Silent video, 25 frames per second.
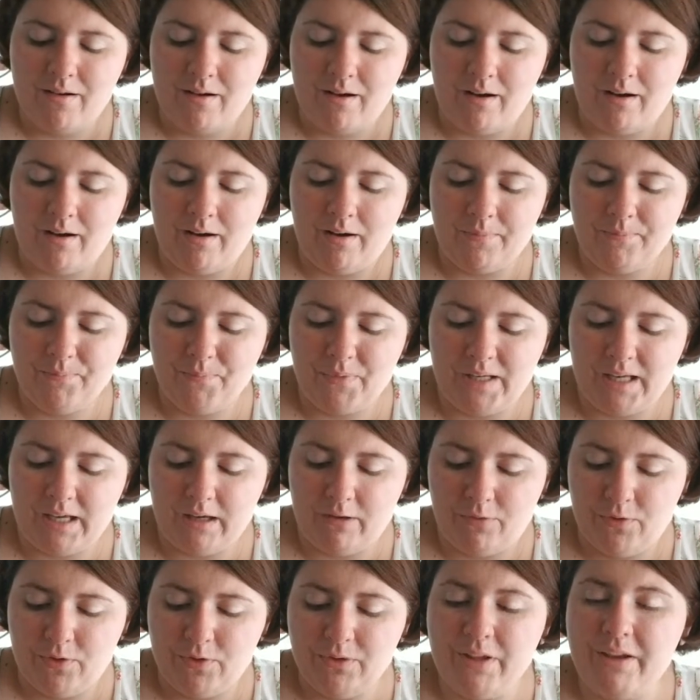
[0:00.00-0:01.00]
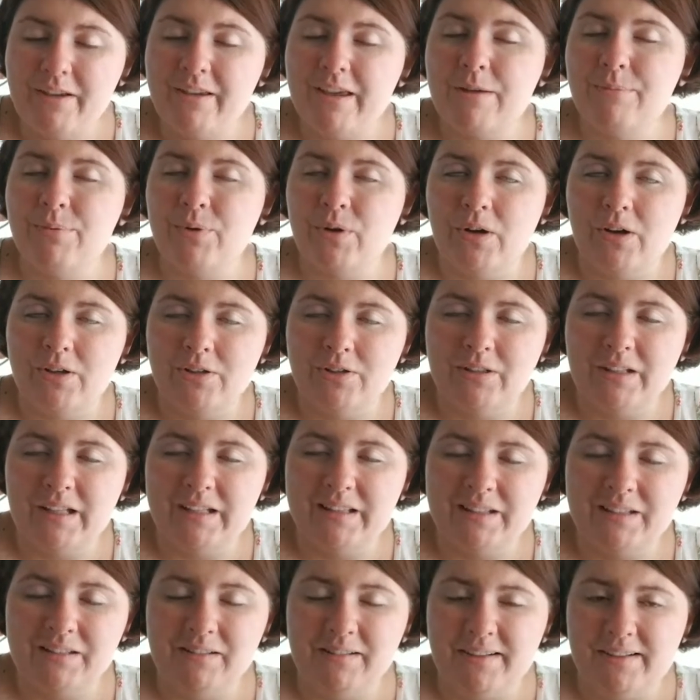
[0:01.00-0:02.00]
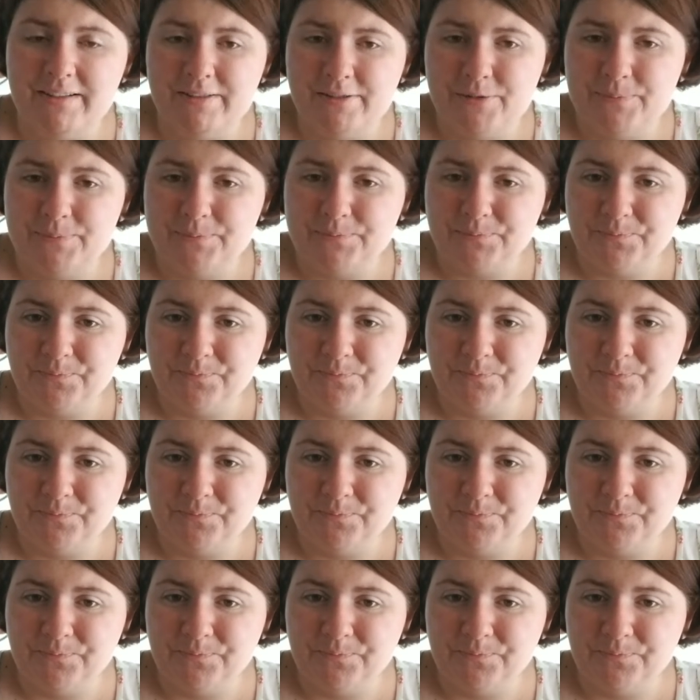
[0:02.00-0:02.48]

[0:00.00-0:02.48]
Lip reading: But yeah, if you like apricot, you'll like the glaze.